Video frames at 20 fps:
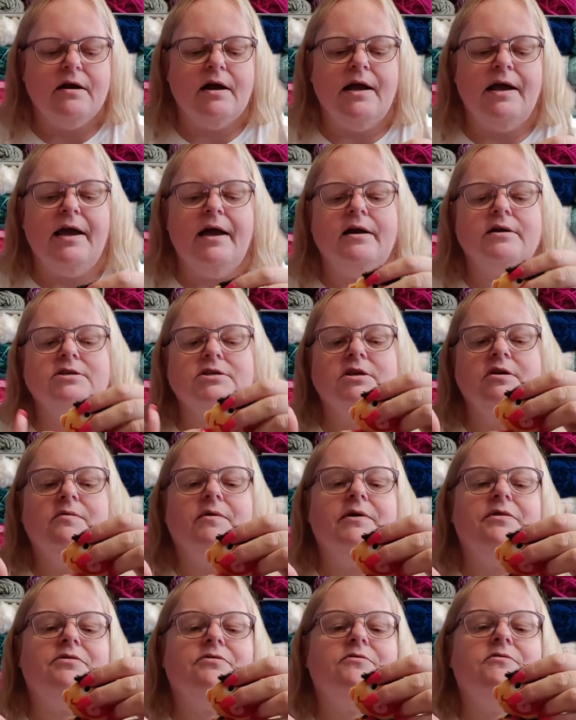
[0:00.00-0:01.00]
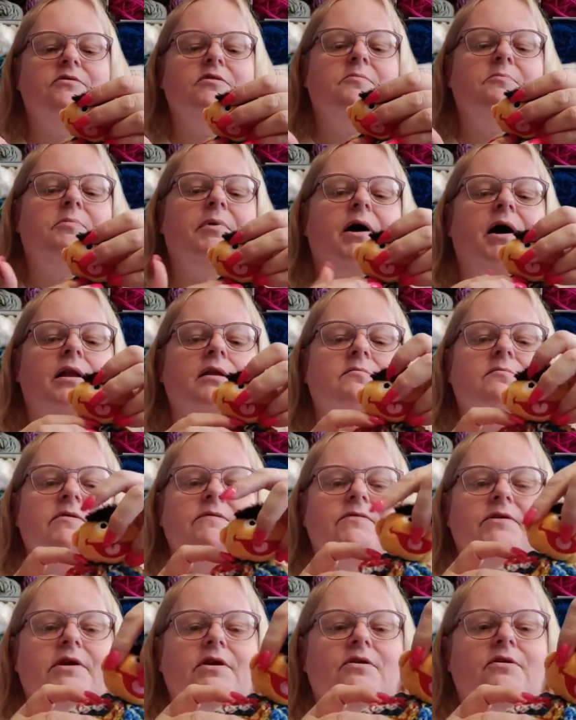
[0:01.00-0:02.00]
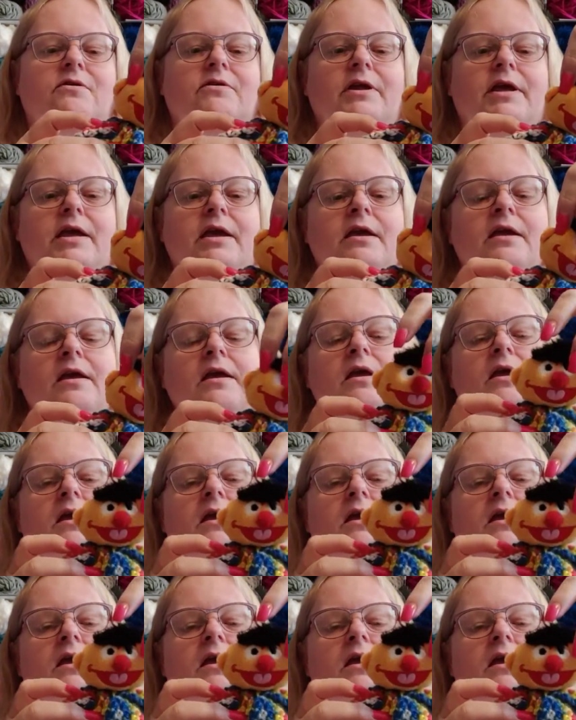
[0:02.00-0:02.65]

I actually went through the bottom of the Ernie